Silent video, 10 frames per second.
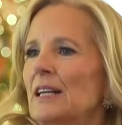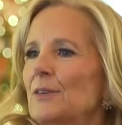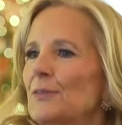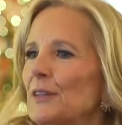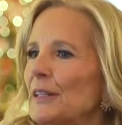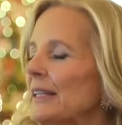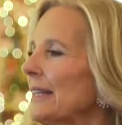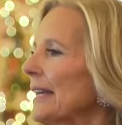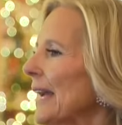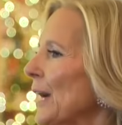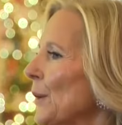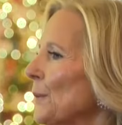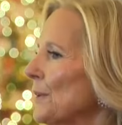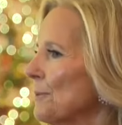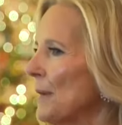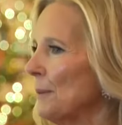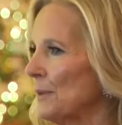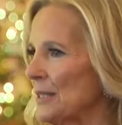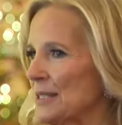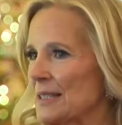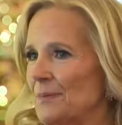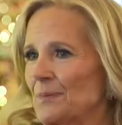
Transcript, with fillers: filling the air with memories.